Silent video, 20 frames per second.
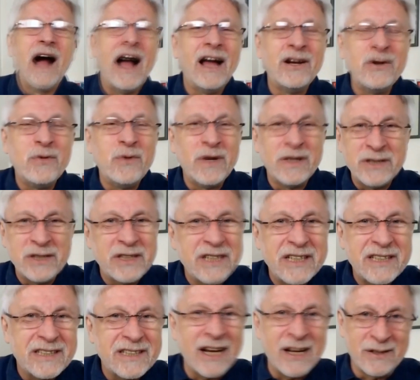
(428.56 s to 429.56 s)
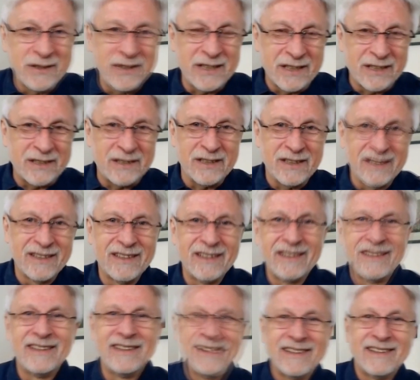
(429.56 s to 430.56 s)
I don't want to discount it. It's a
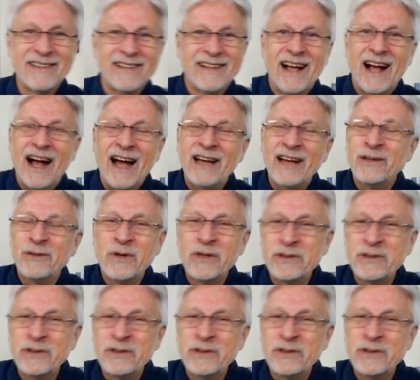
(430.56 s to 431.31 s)
purpose. I don't